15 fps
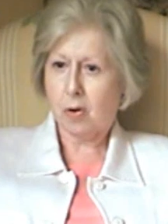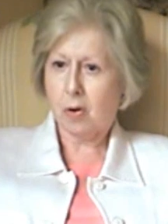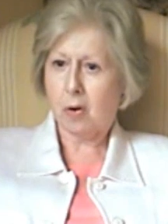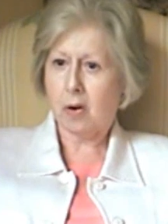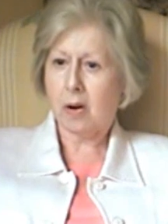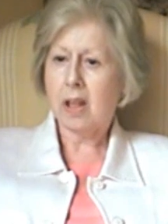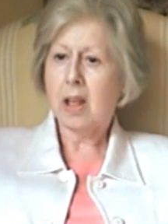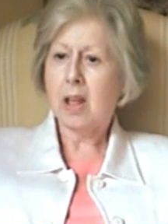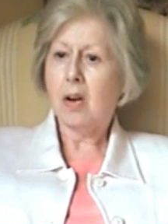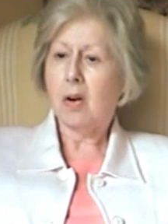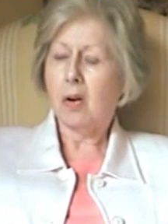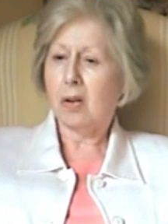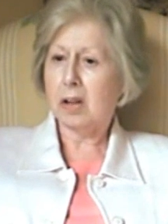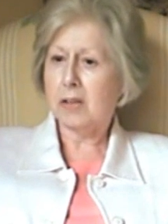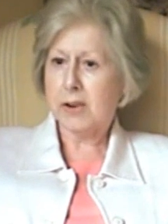for
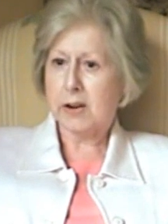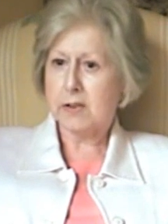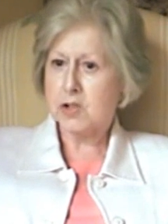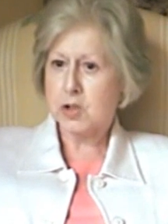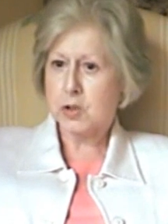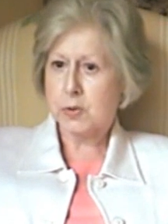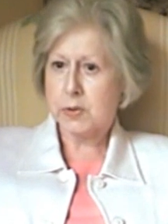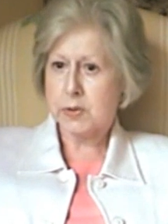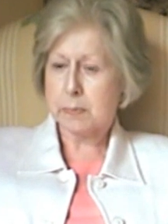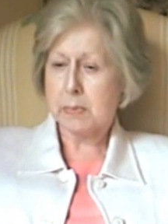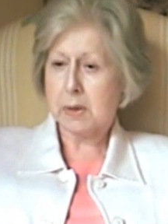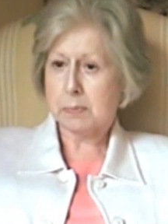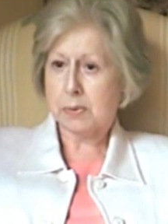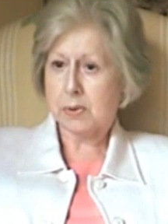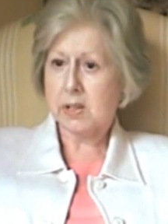all of Irish
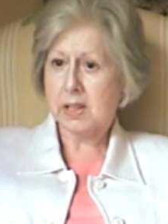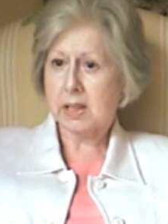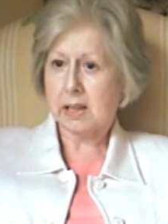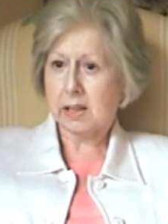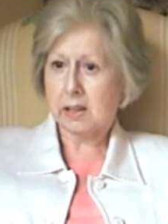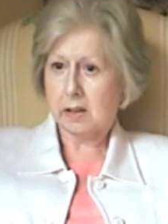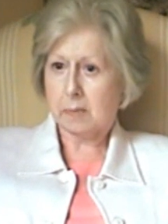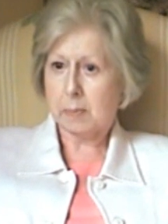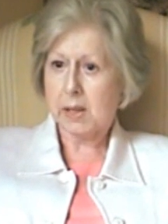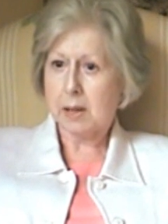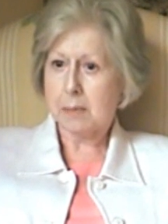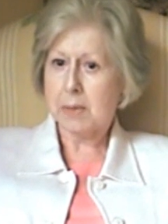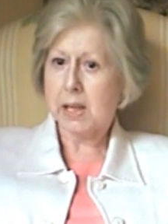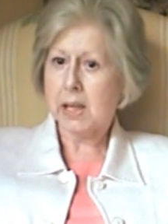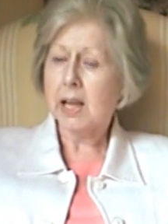tourism, and particularly the
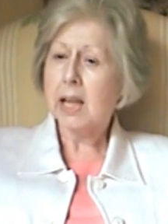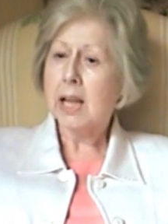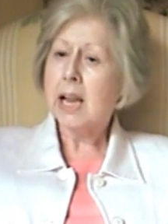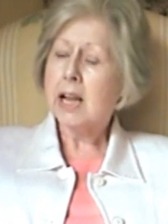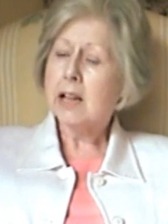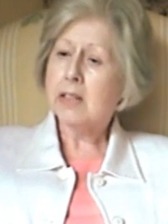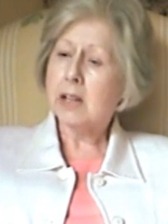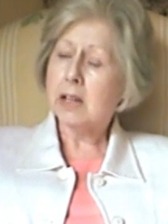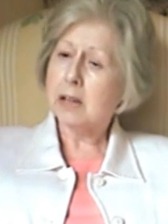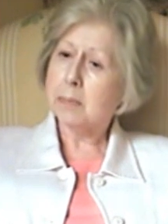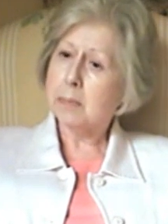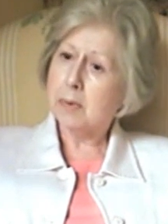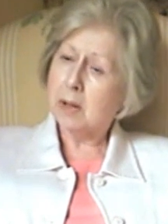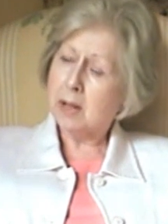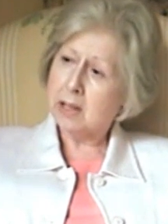B&B.
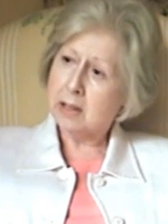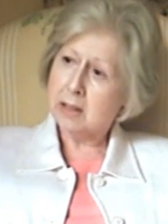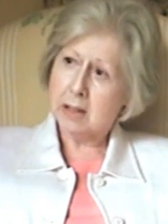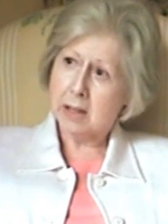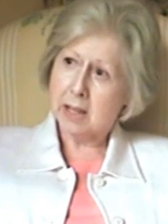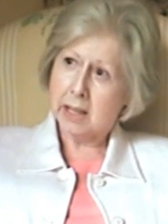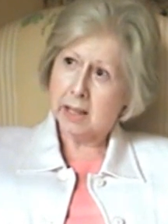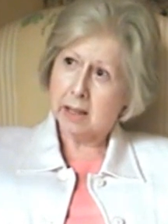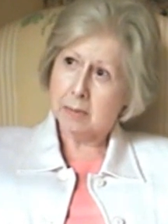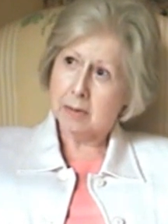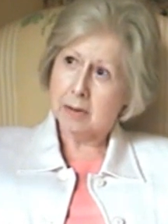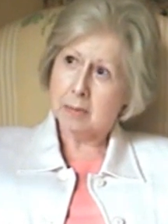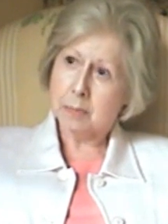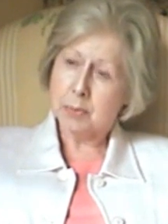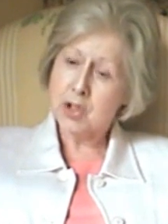The
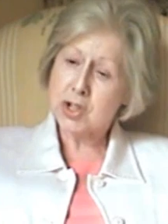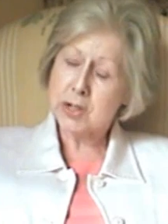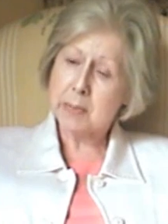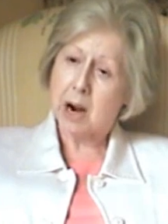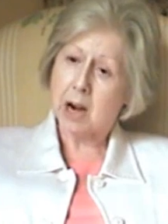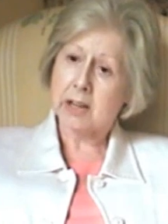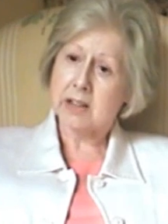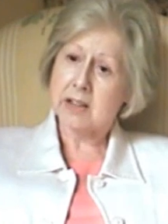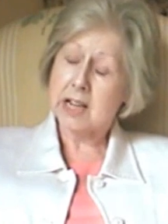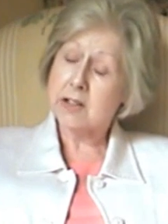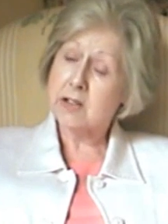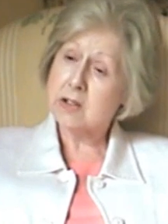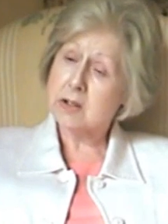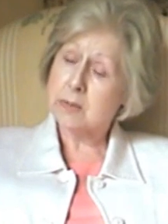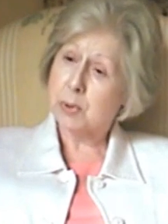British market
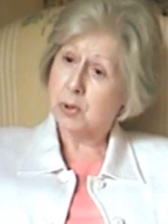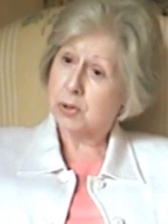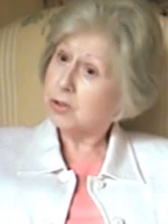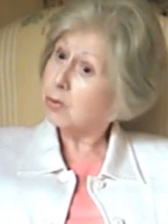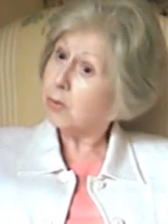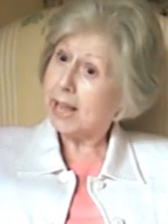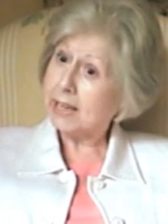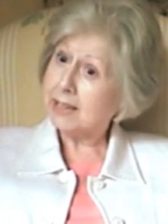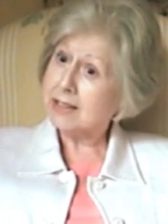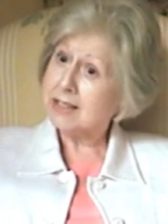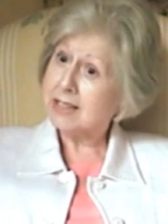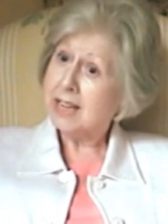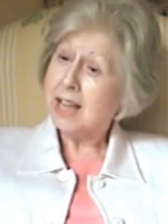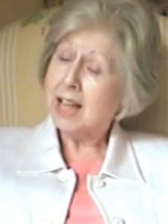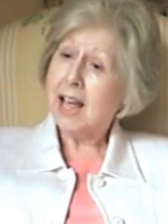tends to book
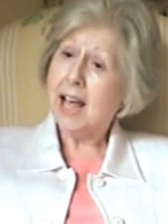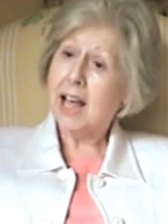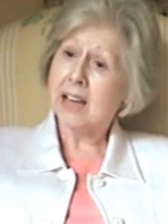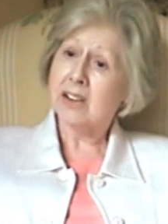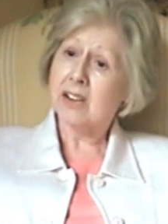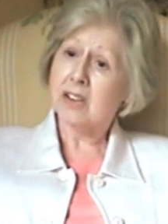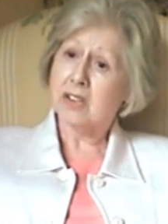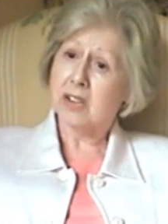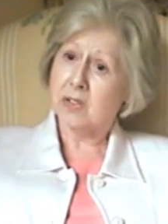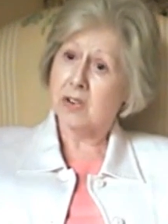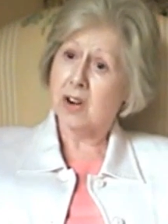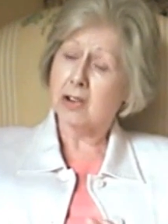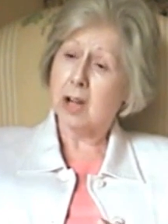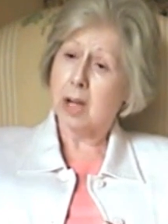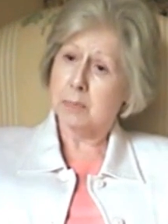direct, and it does
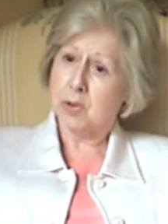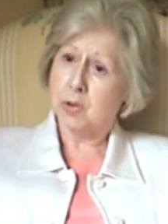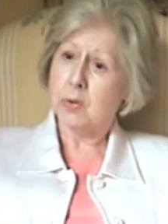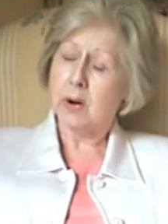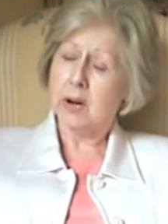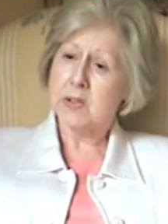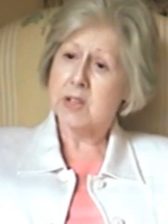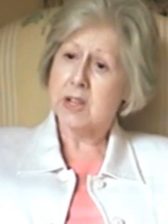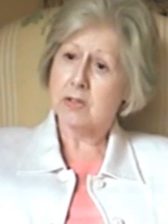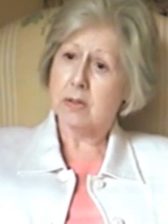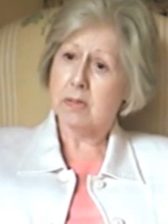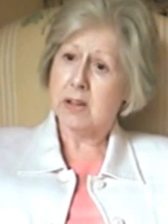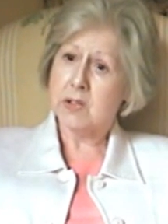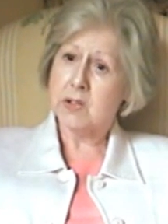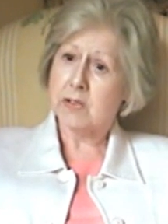not come through our
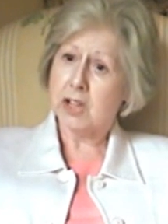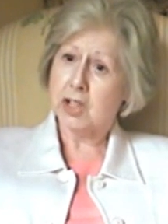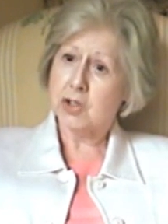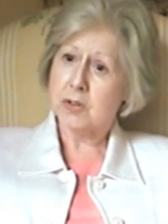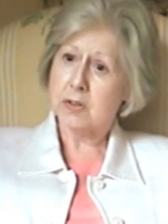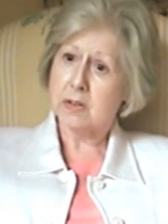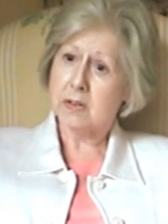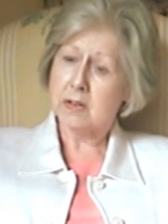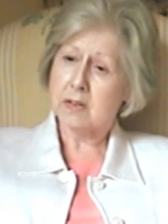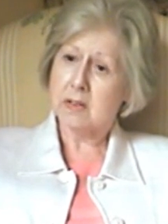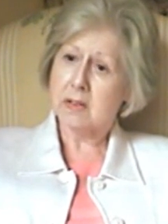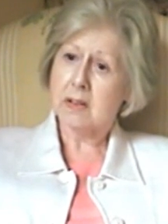central reservations.